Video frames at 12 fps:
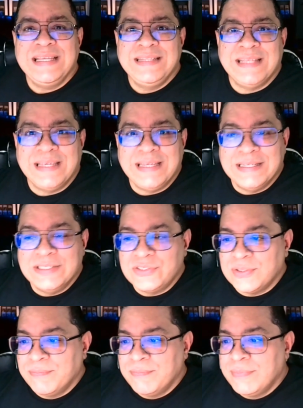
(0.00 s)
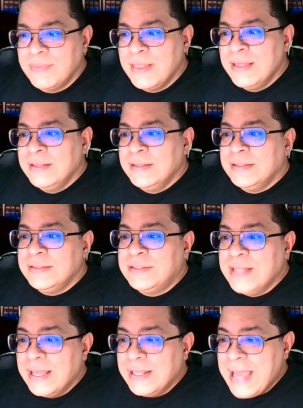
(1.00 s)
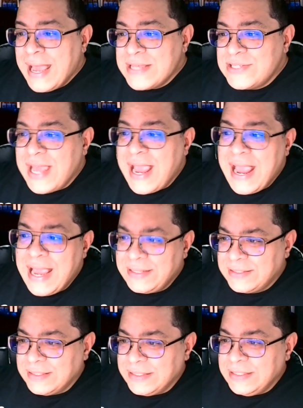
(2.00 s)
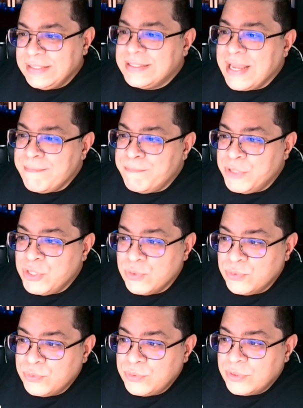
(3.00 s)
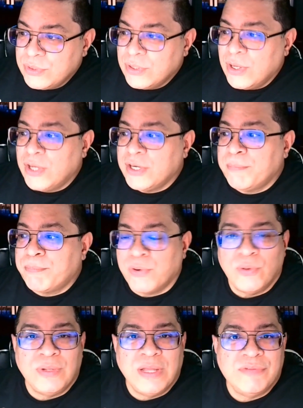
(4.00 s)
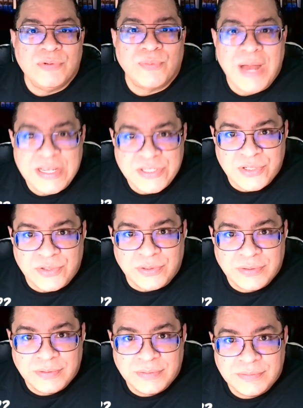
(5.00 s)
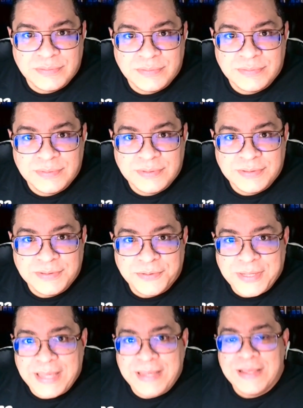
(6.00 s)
thing is, has the athlete debuted on a pro level roster? Okay.